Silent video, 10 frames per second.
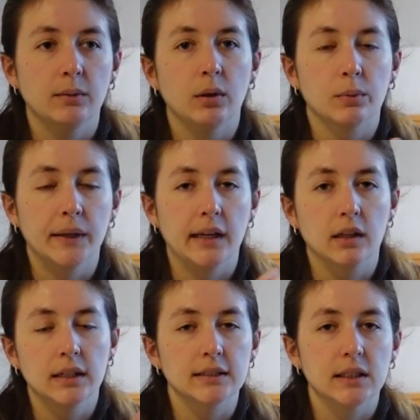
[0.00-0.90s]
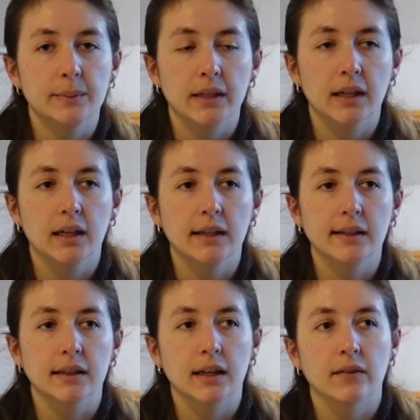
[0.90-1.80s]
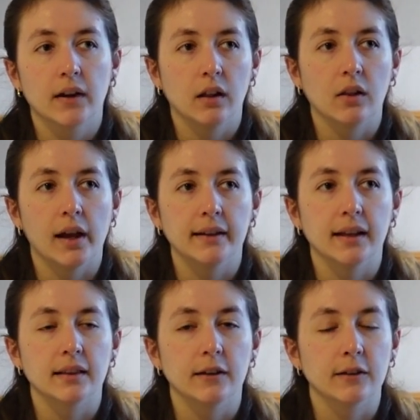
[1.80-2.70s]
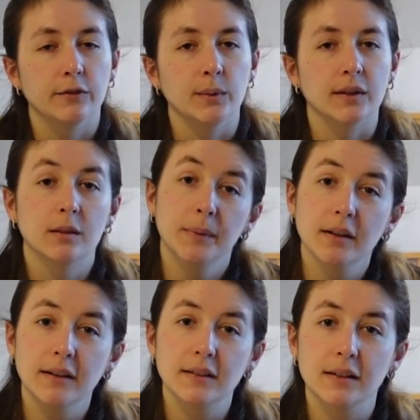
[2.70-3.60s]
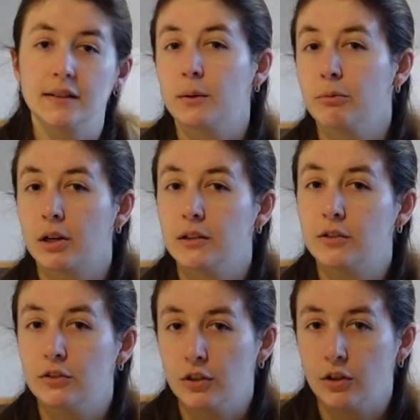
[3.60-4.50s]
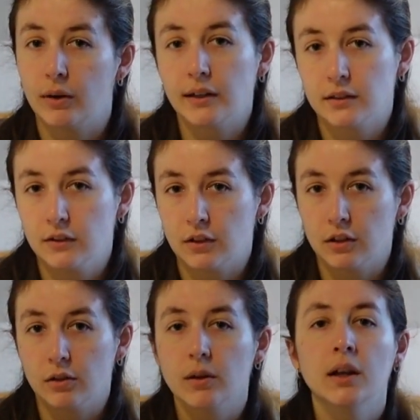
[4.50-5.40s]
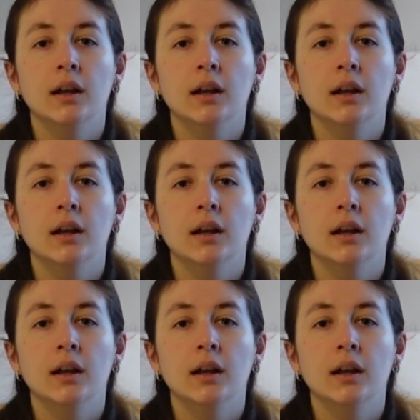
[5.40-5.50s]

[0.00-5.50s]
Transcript: We were planning on like sleeping in, and then I read online that there's a few experiences that we wanted to do at the zoo